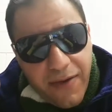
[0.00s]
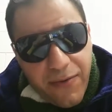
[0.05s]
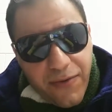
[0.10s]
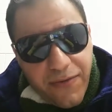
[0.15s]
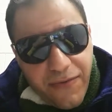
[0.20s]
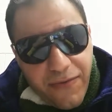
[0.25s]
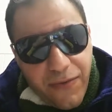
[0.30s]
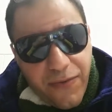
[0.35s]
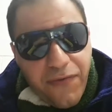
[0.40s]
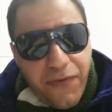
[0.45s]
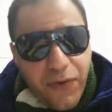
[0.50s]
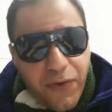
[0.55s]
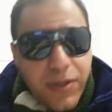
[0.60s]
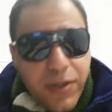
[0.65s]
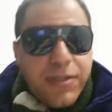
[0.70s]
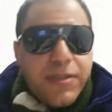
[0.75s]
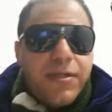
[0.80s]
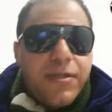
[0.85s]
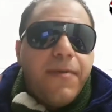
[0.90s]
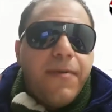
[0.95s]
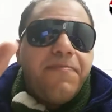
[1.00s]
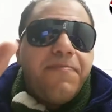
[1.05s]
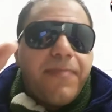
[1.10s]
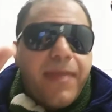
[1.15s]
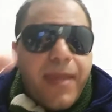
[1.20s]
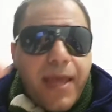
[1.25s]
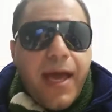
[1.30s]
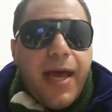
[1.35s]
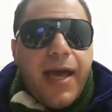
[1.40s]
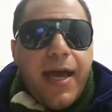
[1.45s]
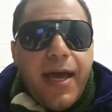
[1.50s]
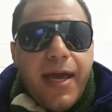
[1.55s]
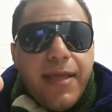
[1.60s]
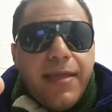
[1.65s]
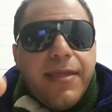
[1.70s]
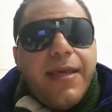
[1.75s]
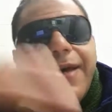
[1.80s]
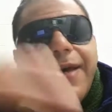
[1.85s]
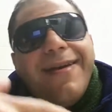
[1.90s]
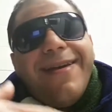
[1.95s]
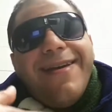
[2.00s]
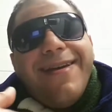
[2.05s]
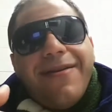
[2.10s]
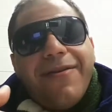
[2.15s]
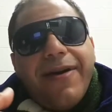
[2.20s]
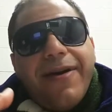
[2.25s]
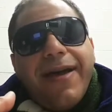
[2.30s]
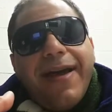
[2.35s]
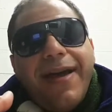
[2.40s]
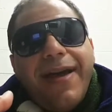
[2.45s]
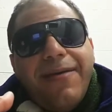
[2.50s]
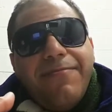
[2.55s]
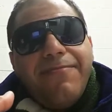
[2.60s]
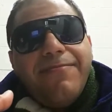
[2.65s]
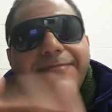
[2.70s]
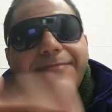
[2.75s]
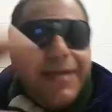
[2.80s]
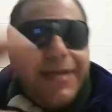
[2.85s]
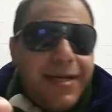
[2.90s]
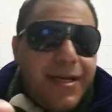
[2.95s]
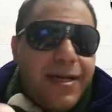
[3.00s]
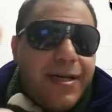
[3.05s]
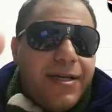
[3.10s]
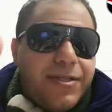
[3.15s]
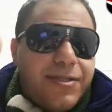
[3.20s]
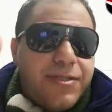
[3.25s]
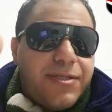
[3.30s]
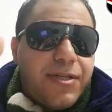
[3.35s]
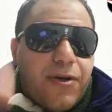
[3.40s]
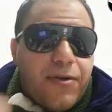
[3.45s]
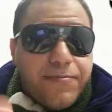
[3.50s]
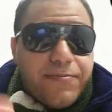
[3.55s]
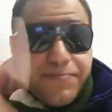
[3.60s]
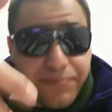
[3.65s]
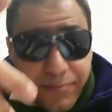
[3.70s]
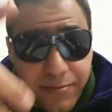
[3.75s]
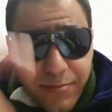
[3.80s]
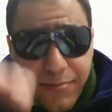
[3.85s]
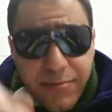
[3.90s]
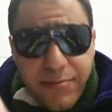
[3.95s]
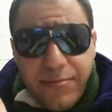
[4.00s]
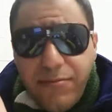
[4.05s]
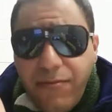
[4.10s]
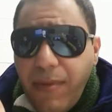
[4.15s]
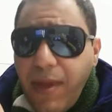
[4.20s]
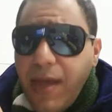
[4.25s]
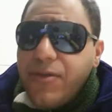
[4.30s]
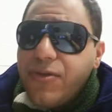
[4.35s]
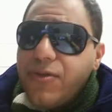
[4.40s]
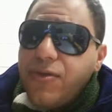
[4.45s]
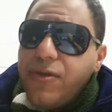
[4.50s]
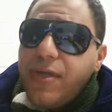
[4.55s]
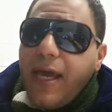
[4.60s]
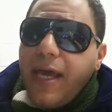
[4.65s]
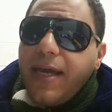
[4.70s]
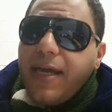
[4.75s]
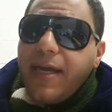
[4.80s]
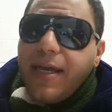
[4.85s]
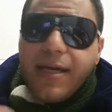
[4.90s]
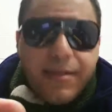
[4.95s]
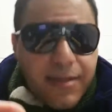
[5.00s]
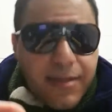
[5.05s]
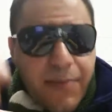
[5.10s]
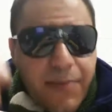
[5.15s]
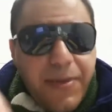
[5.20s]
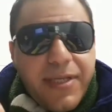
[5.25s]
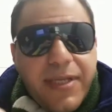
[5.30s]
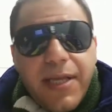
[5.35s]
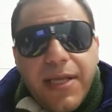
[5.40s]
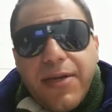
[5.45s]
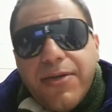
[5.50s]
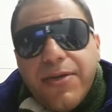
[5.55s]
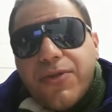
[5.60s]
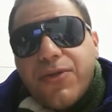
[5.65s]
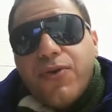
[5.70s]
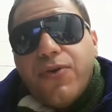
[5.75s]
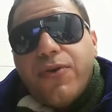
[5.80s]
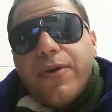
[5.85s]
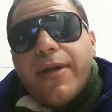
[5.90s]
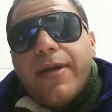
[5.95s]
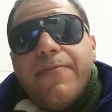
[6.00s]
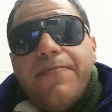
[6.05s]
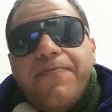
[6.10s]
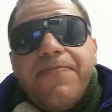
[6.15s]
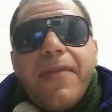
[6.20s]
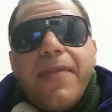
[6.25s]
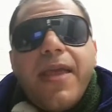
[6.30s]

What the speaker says: with full force, and here I am. So today, let me tell you a story.